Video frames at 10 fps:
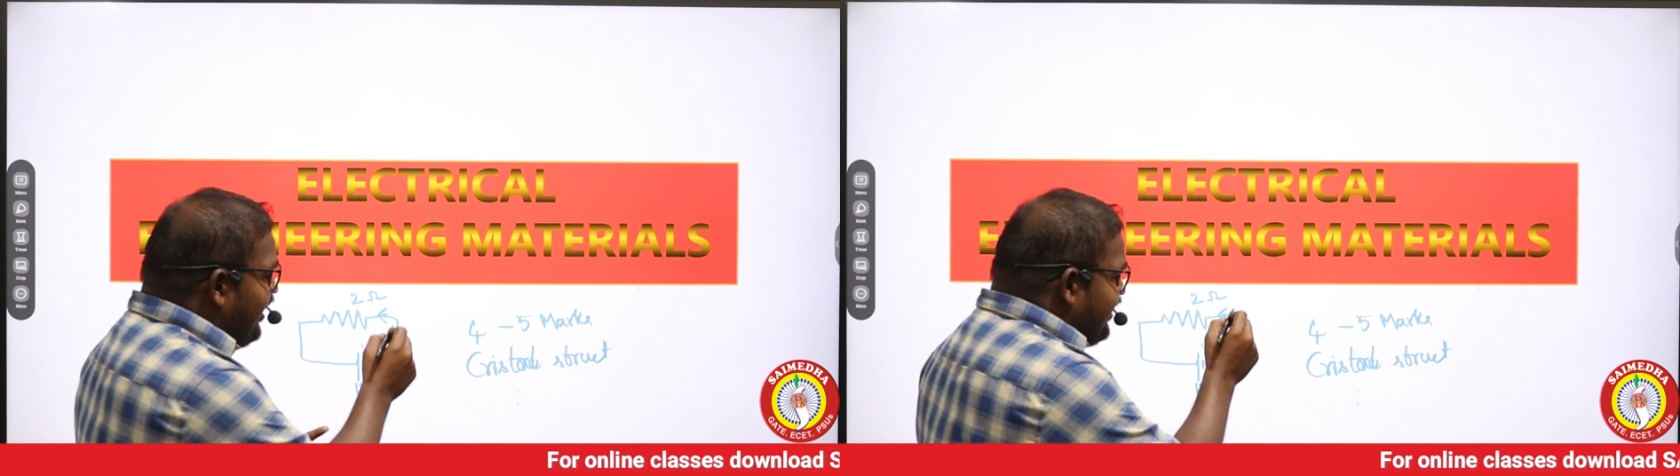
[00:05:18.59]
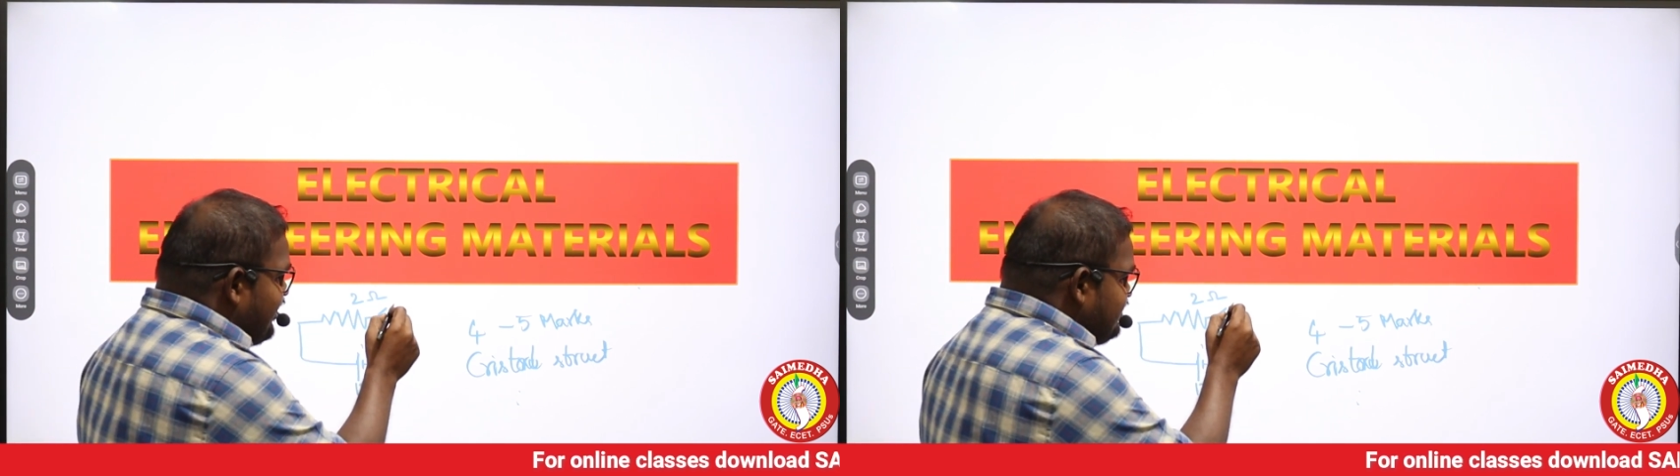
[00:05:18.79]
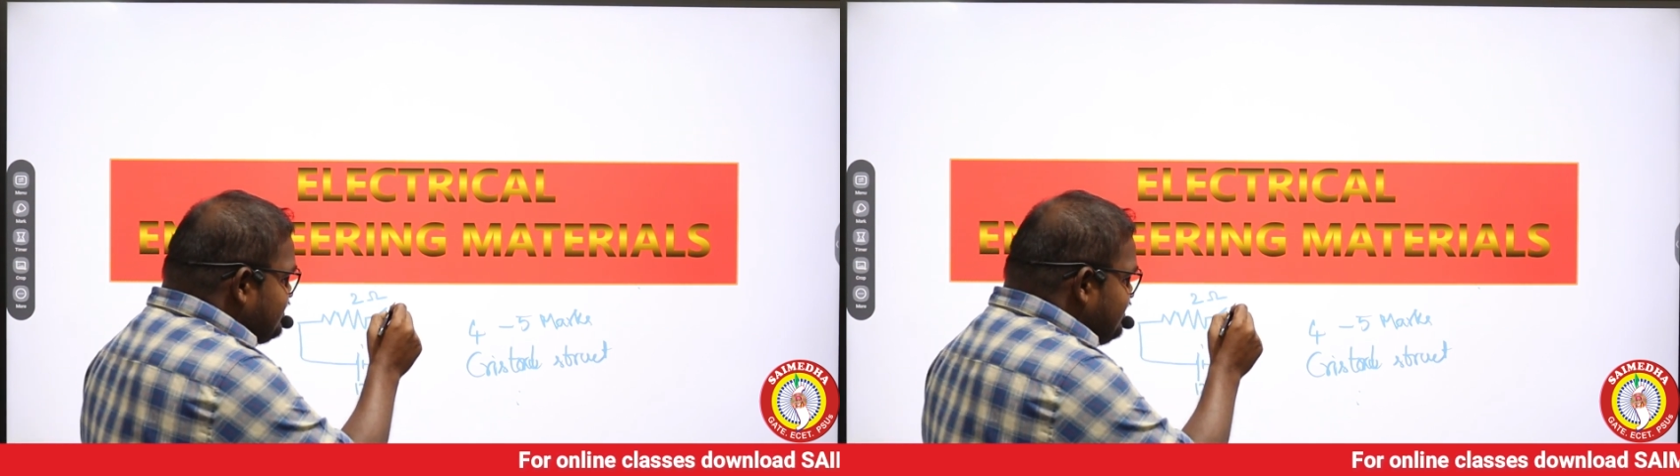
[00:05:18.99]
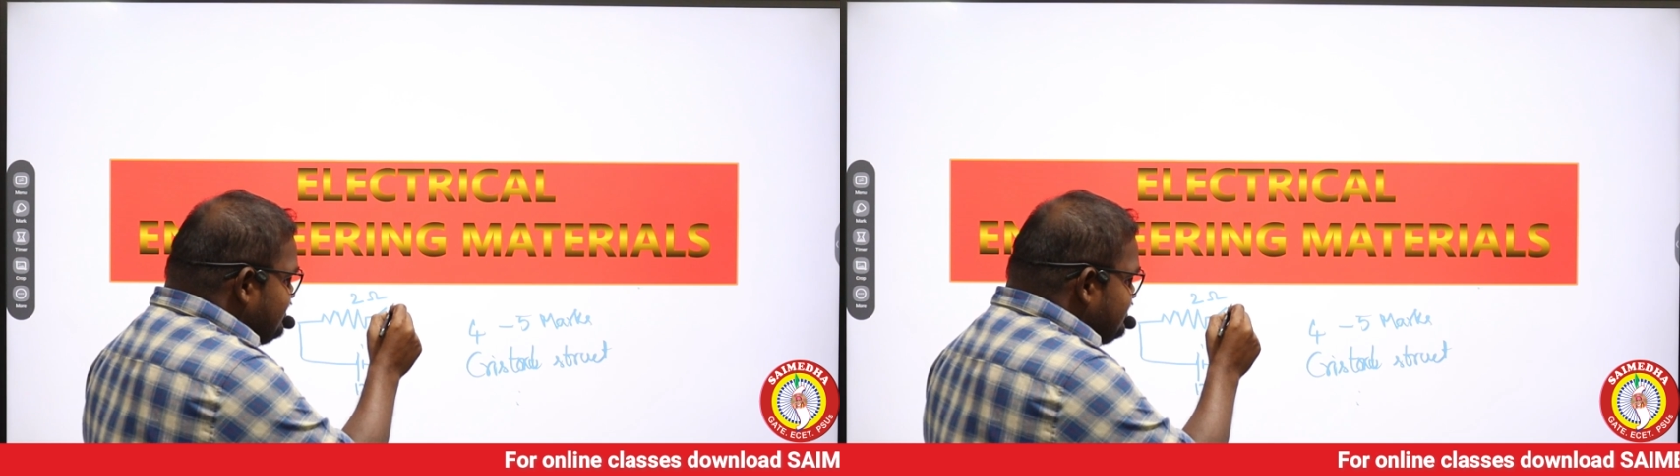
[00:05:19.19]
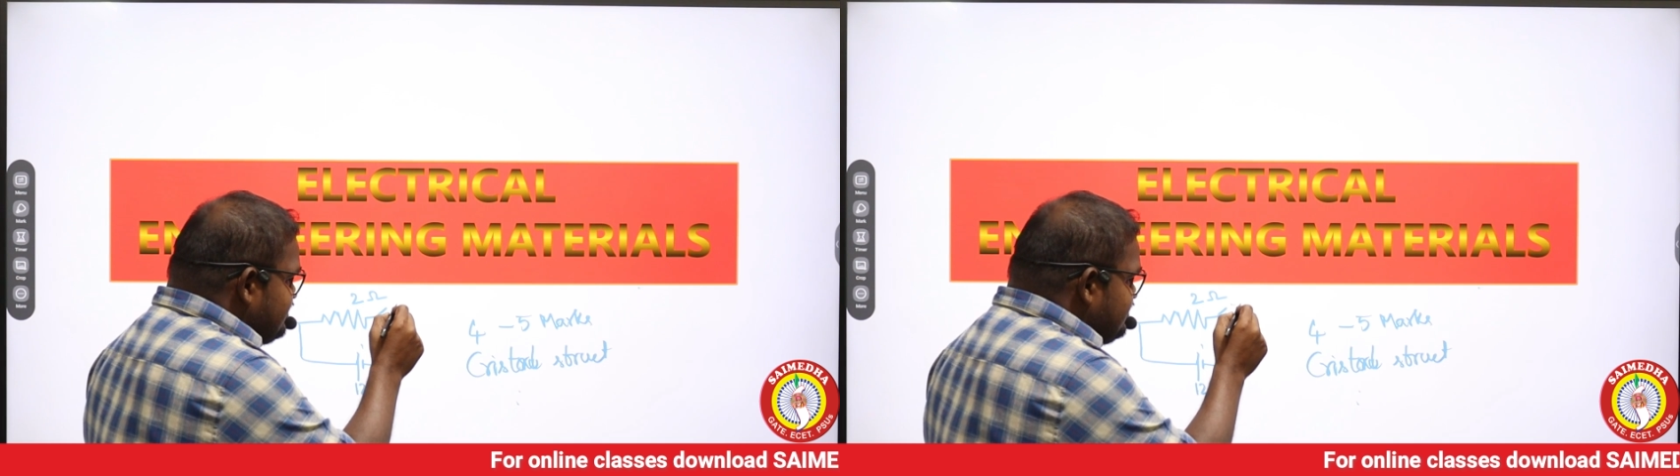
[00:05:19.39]
I can say
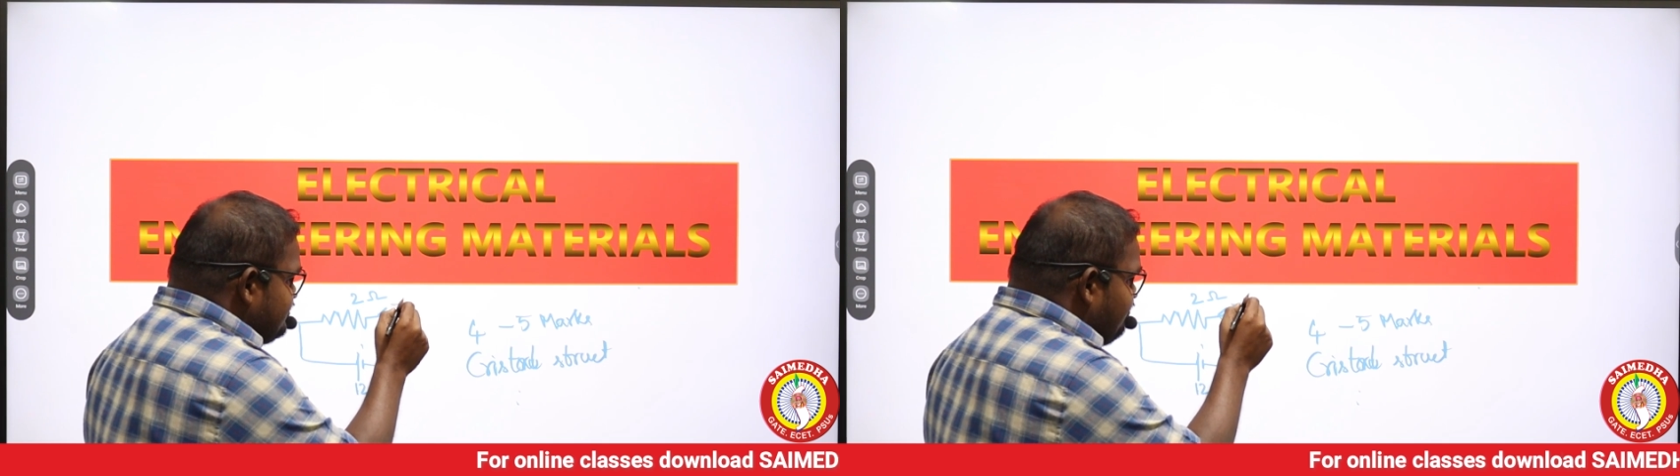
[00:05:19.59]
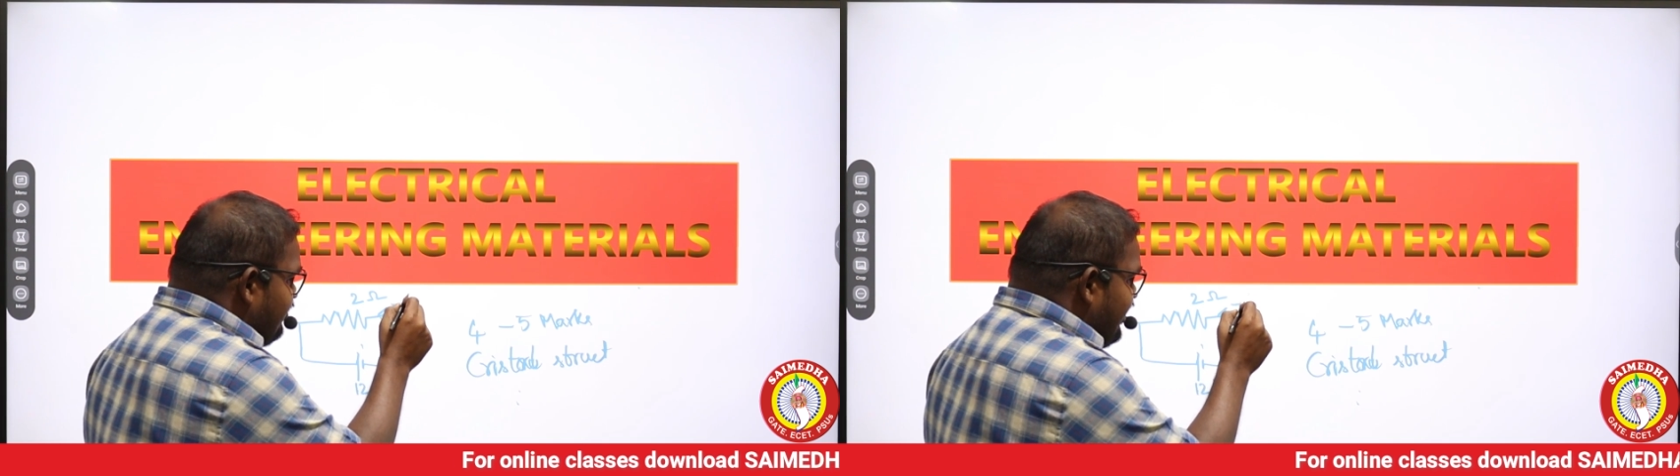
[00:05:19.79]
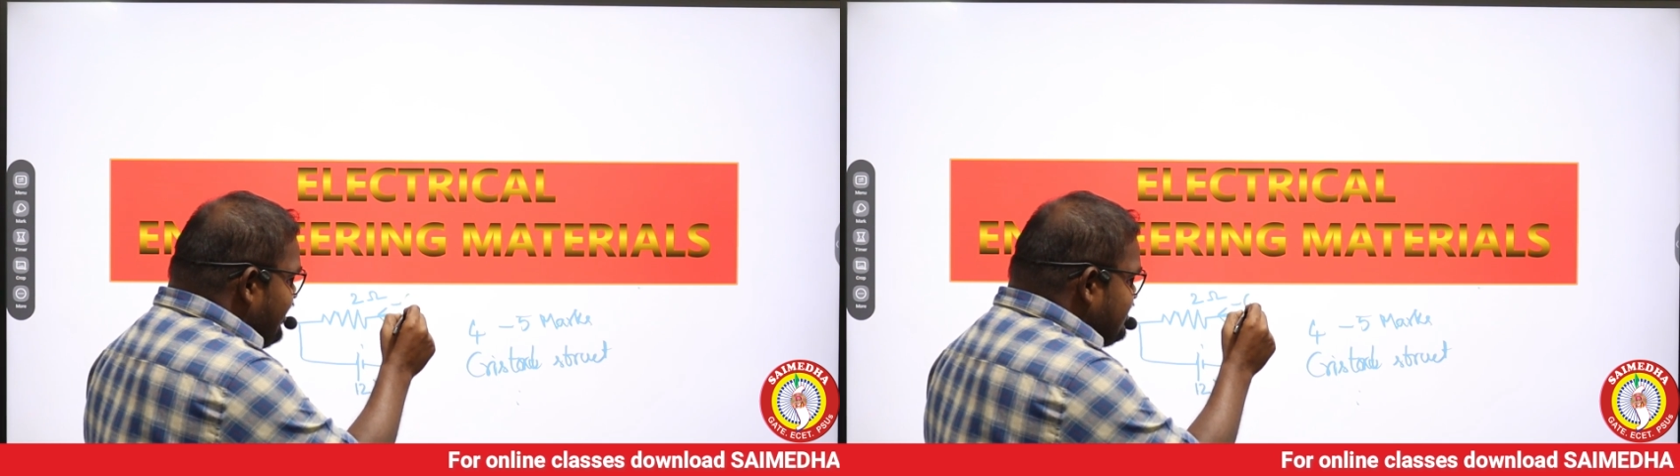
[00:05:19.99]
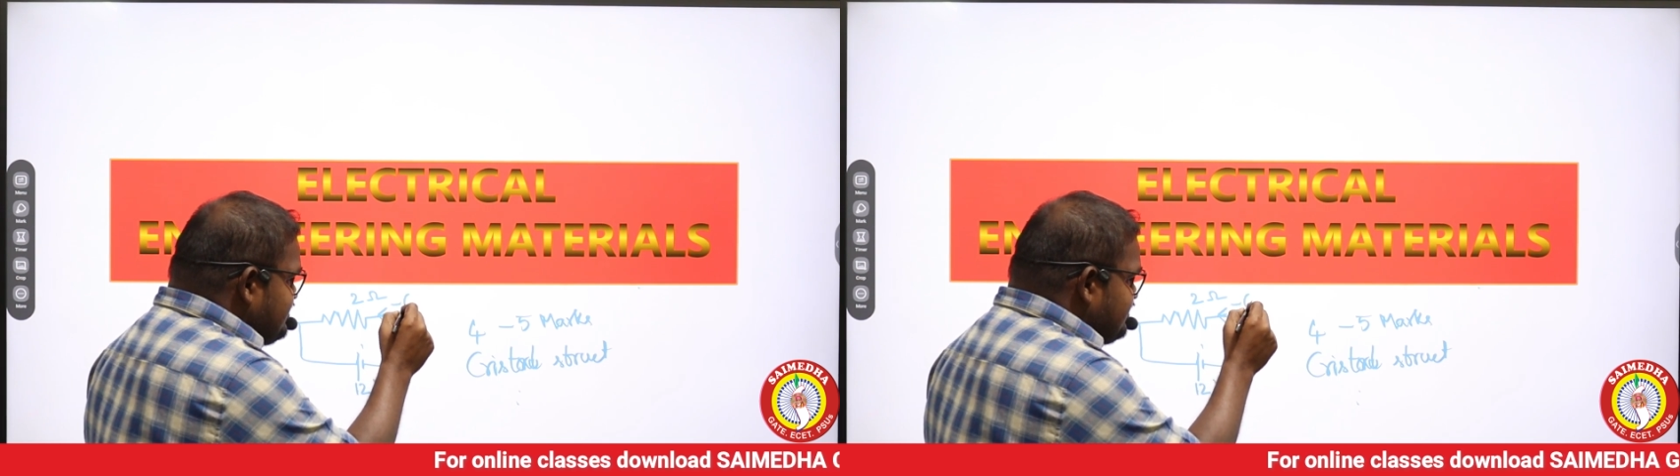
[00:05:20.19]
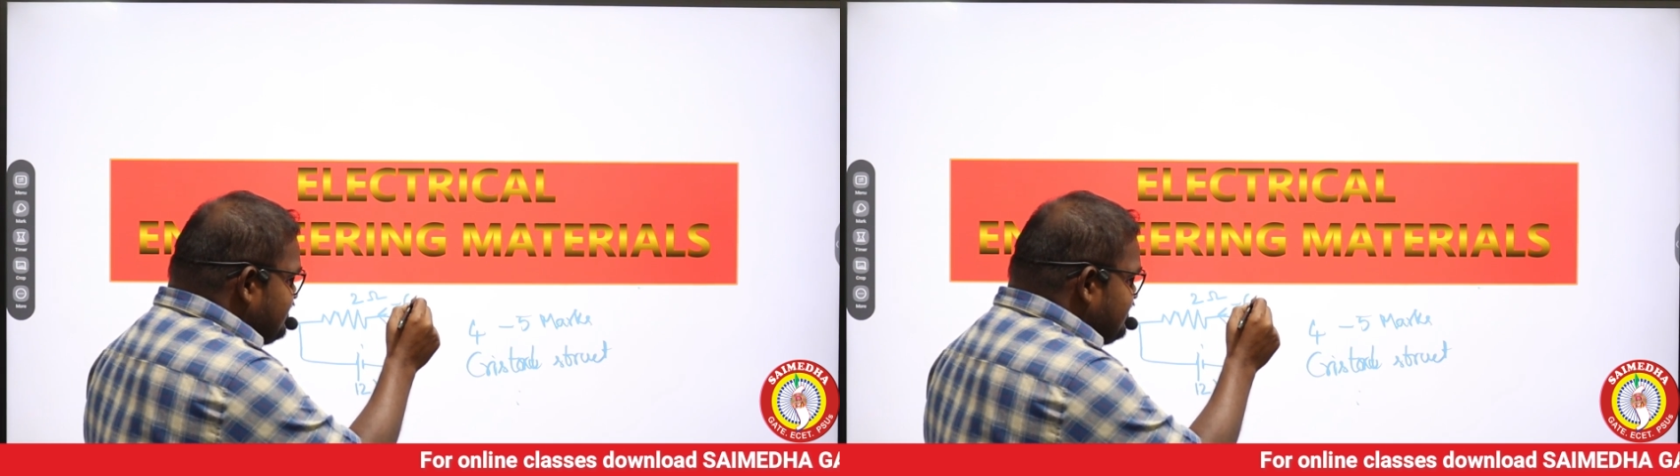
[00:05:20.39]
this is minus